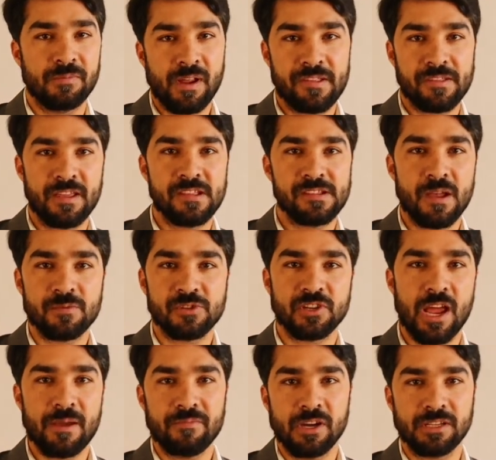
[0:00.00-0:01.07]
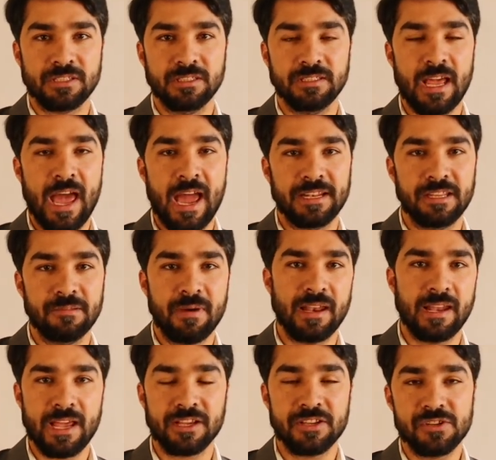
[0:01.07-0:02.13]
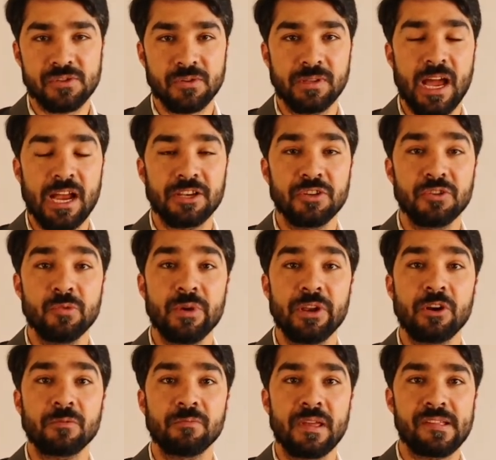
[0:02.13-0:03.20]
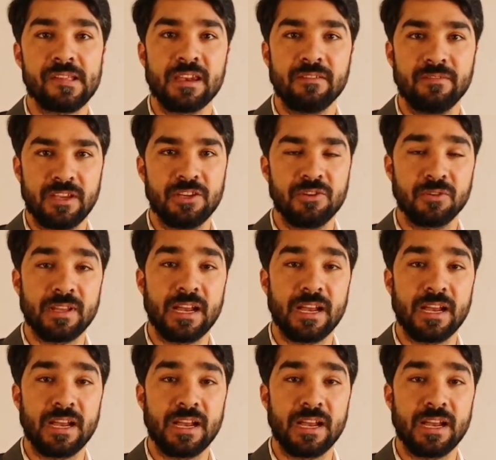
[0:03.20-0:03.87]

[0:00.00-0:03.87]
press the subscribe button and the bell icon so that you may not miss any video